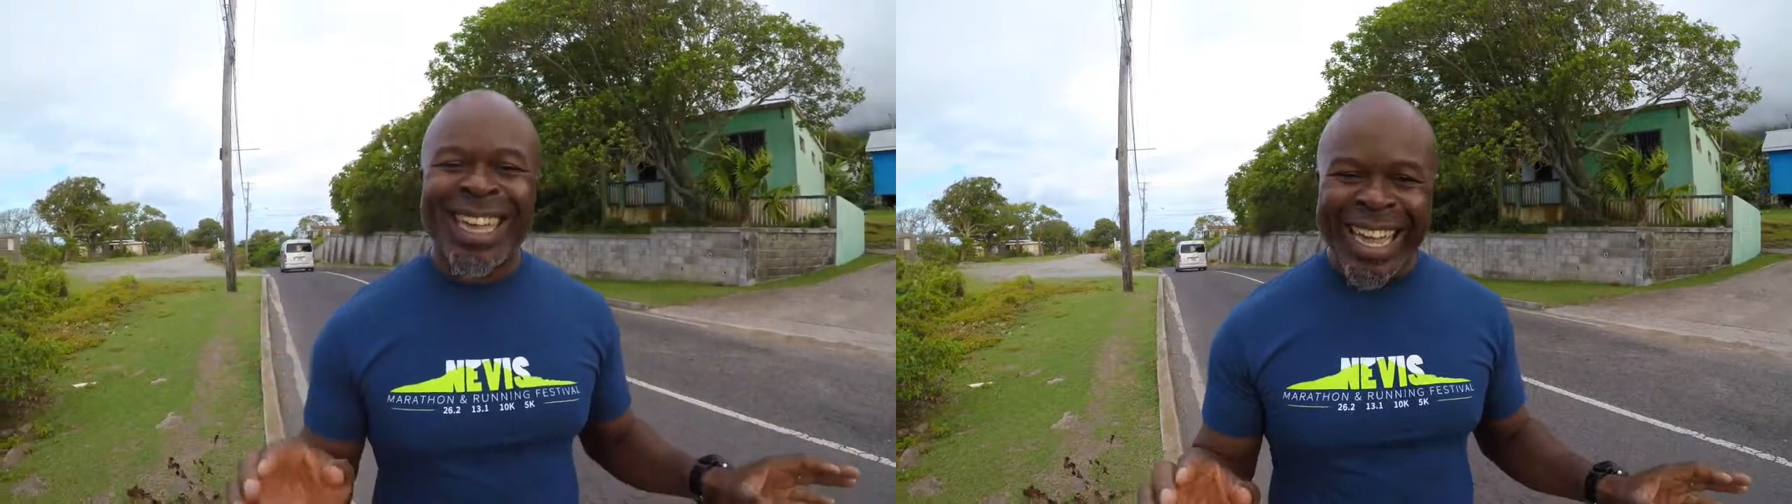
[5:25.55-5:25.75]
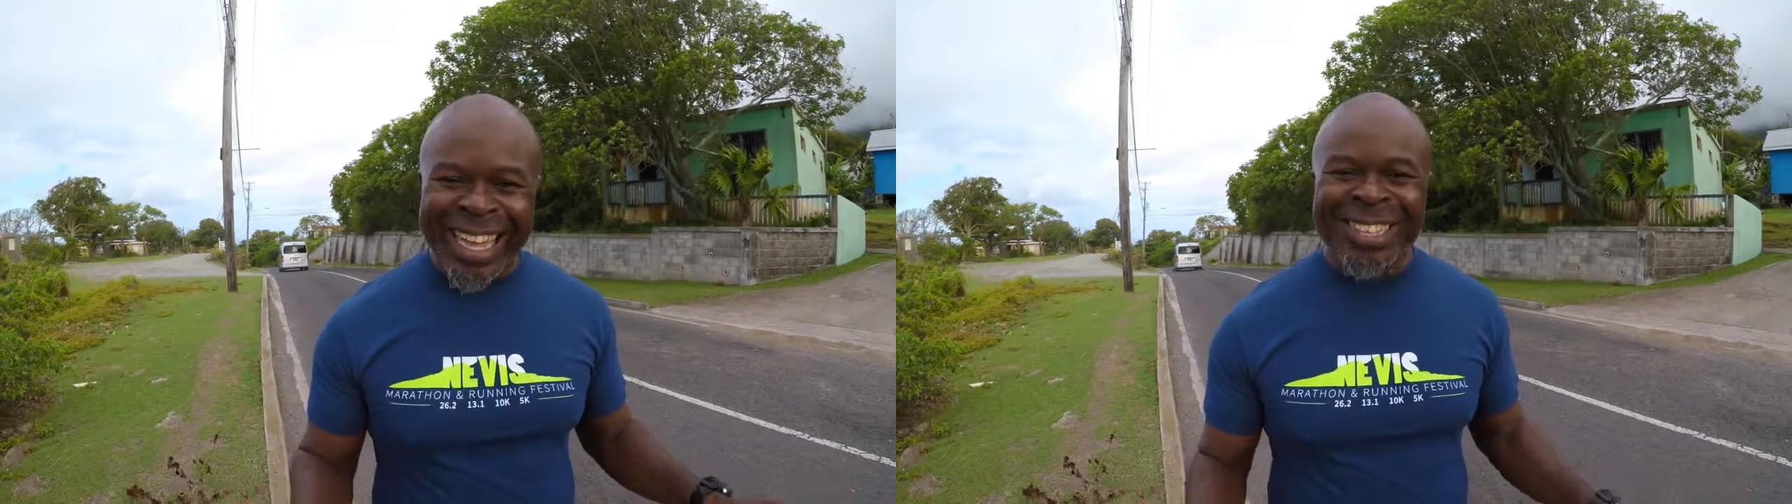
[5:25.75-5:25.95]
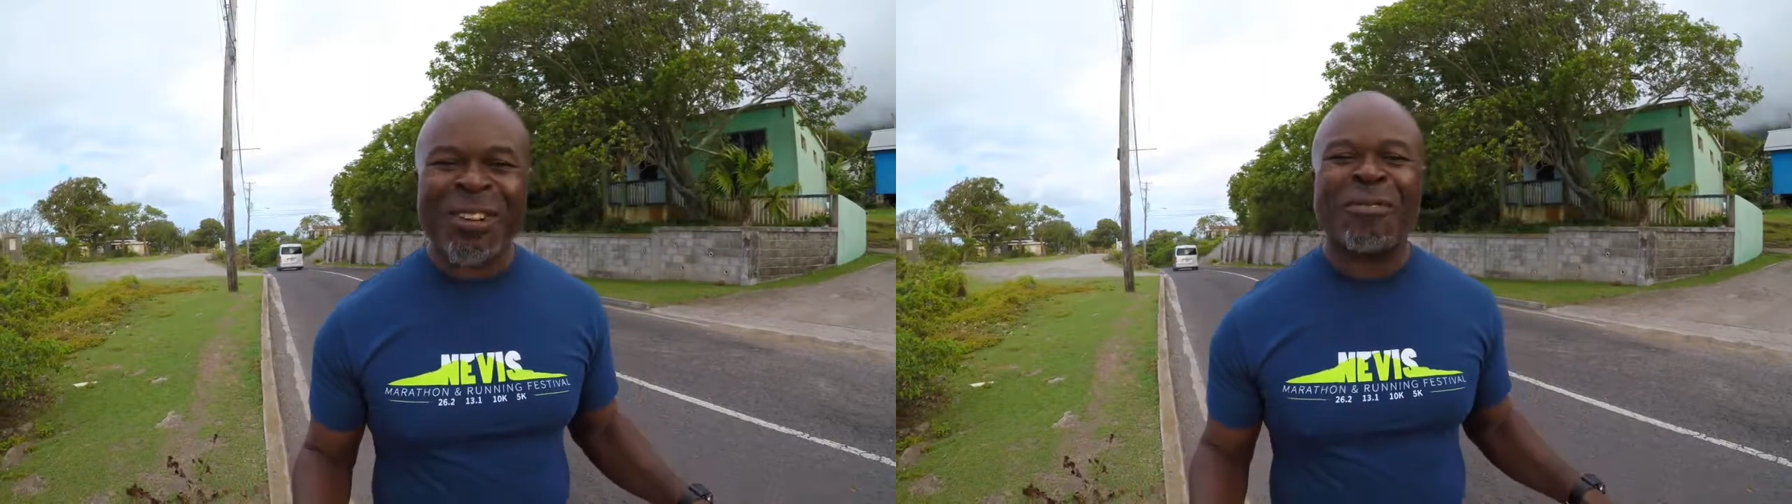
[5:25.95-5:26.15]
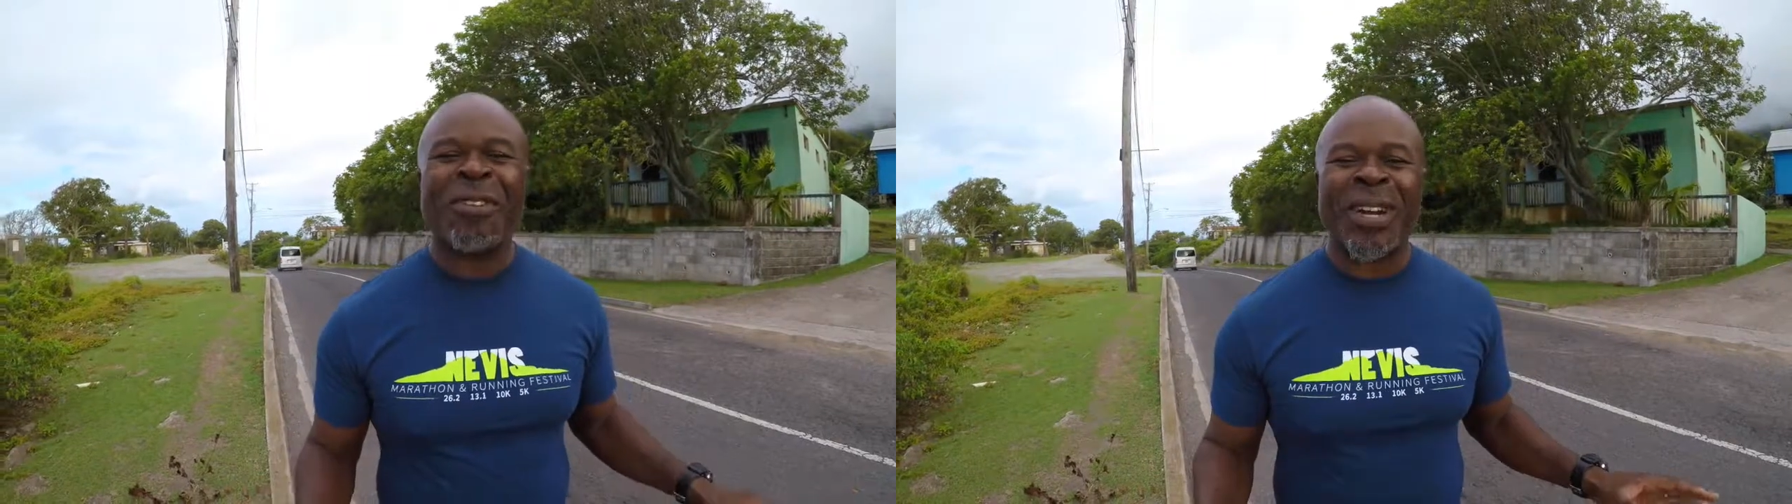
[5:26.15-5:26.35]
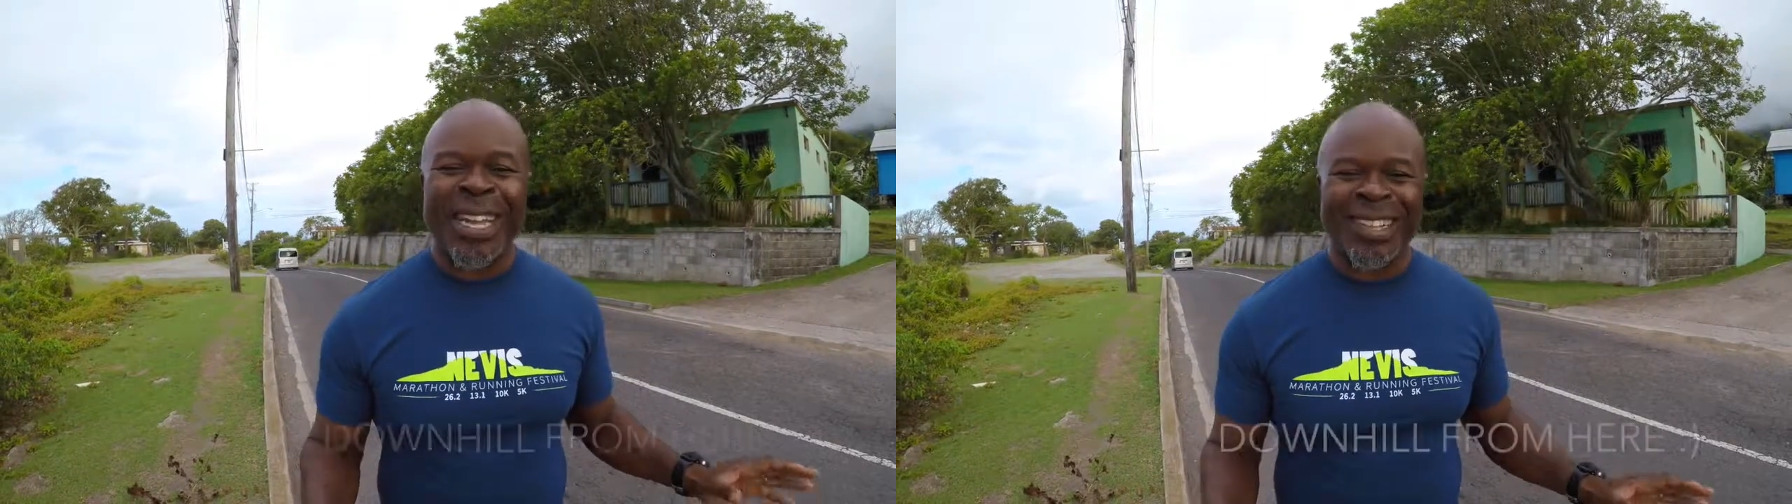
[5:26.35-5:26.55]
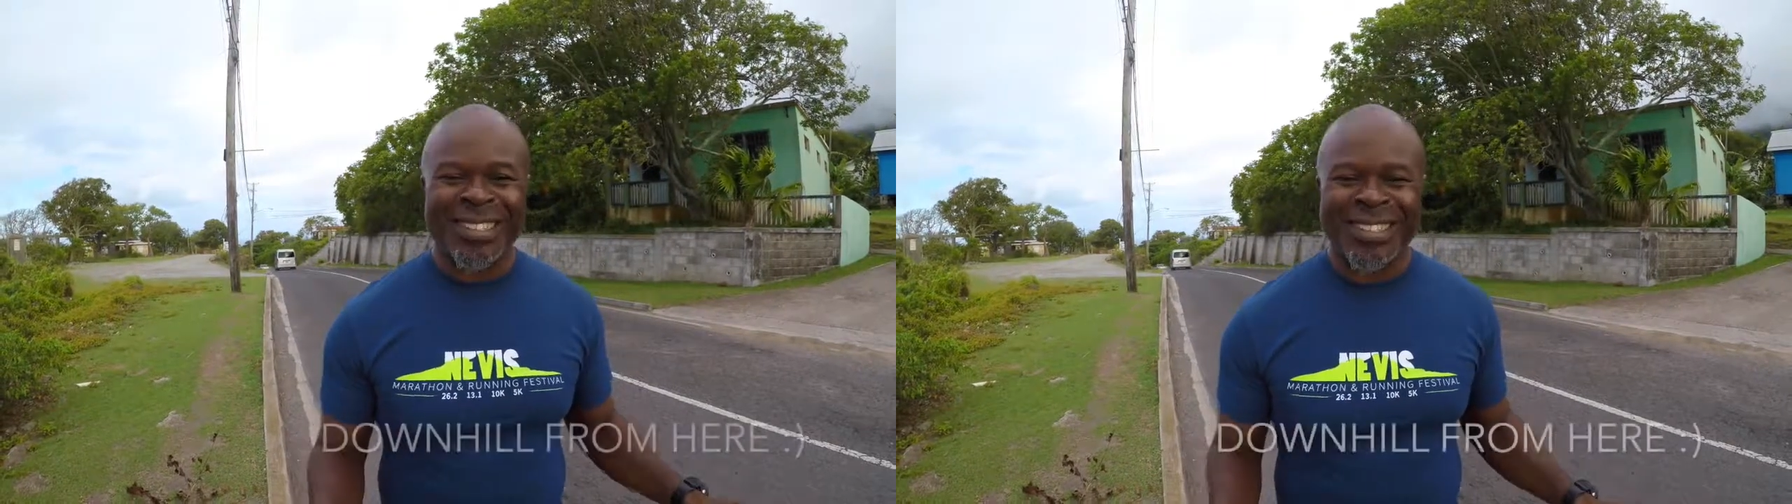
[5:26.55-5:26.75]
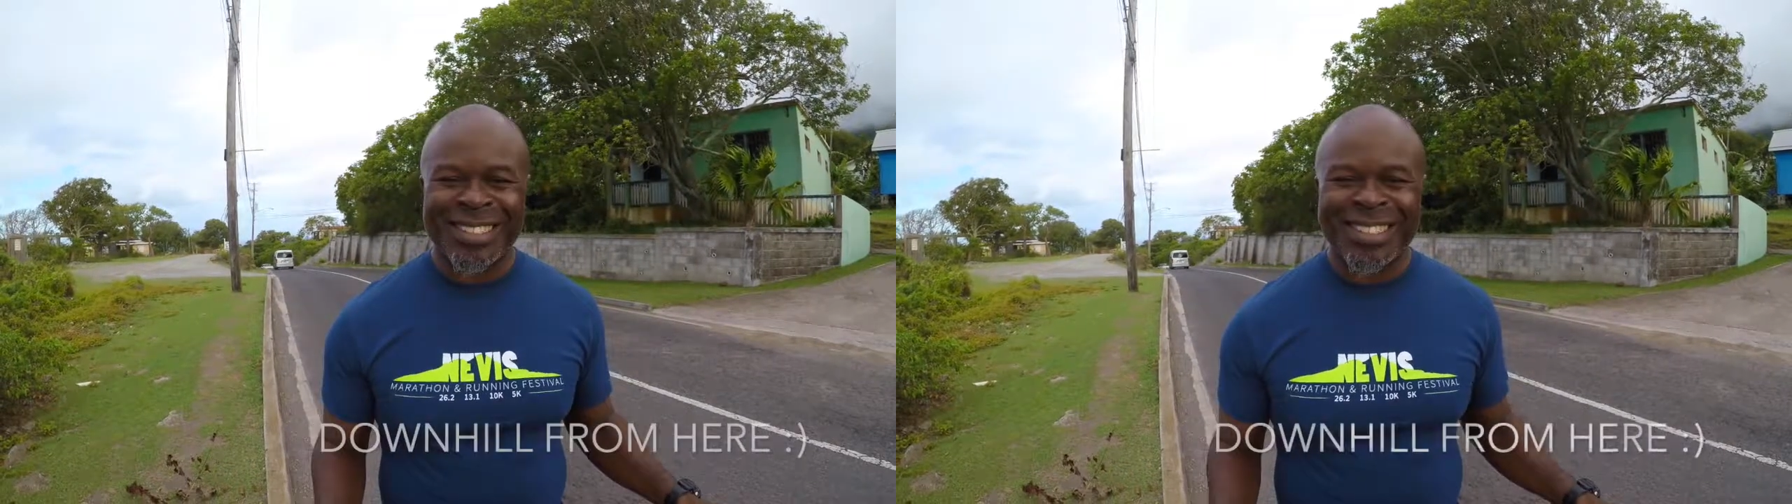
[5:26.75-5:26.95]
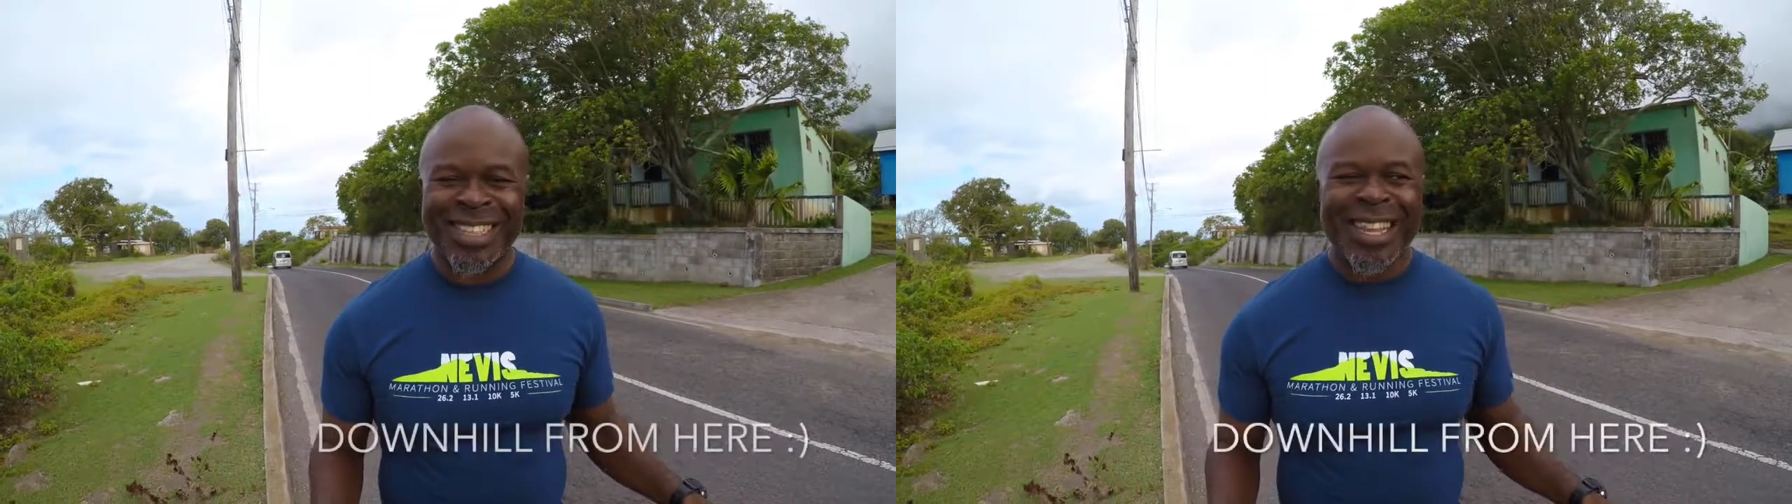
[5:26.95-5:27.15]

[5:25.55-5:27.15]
end of your hills.